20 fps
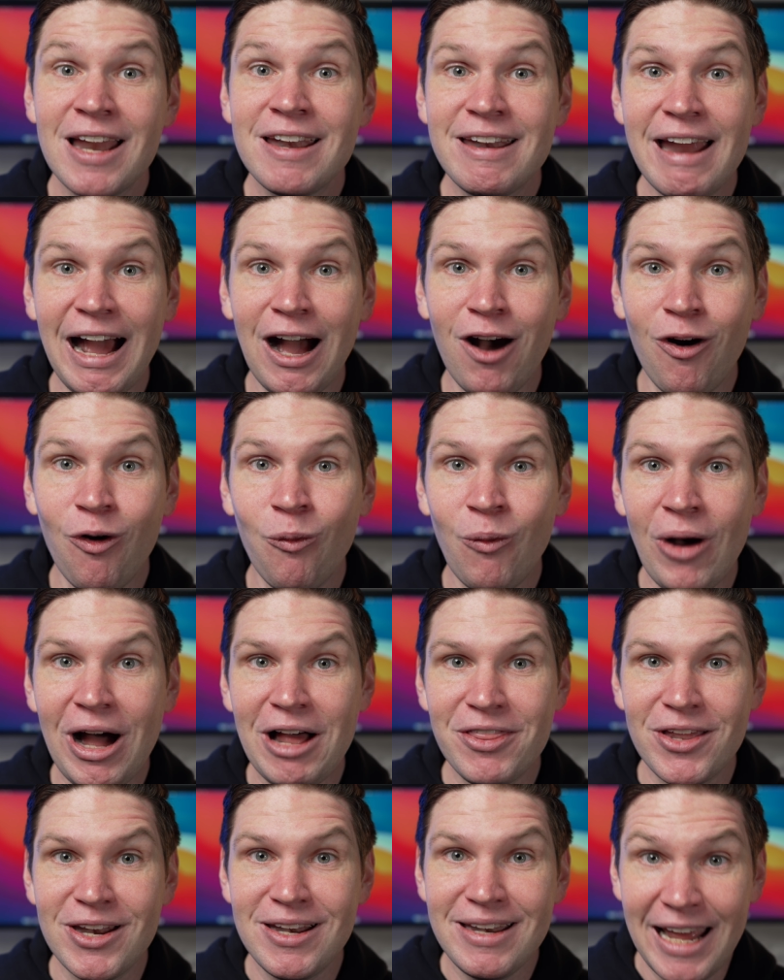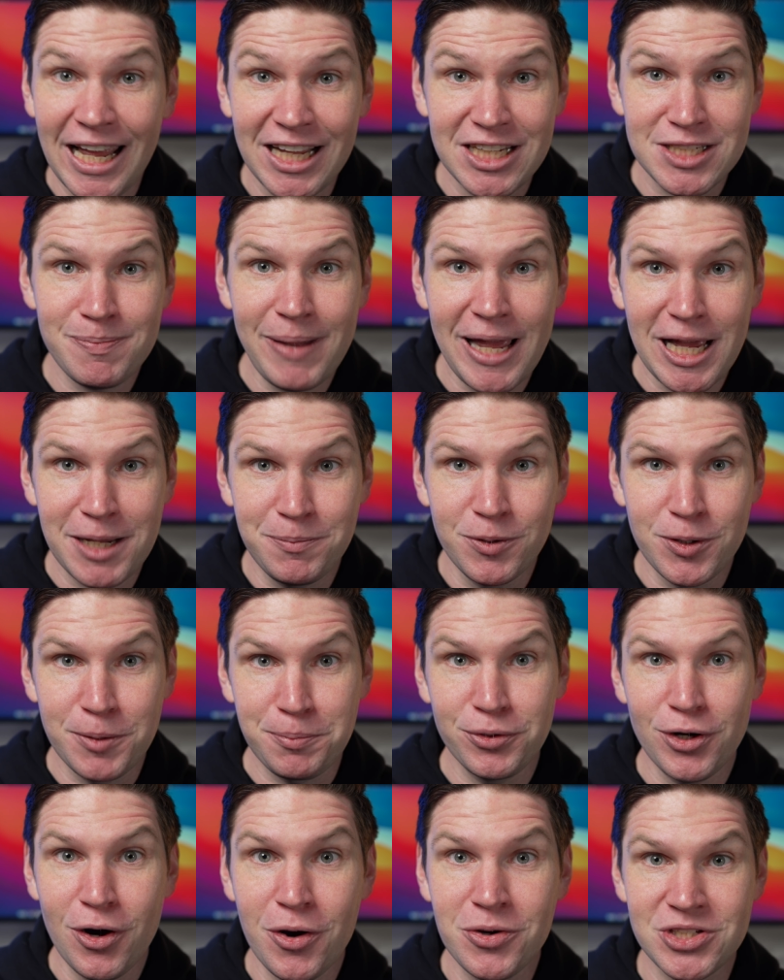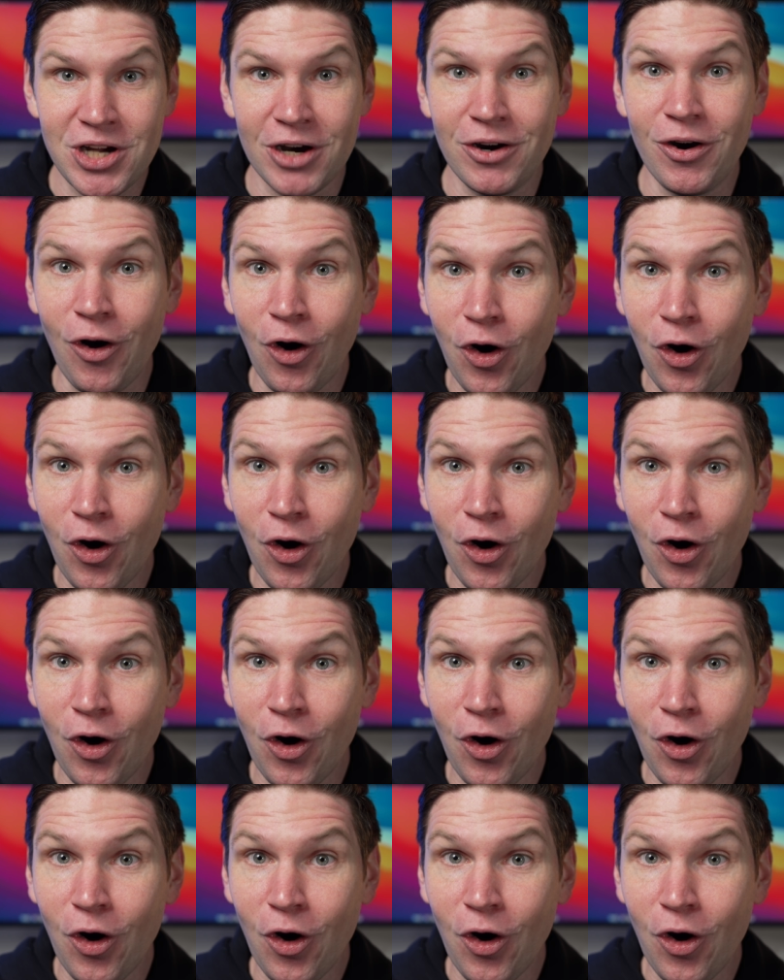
Now, while the next MacBook Pros are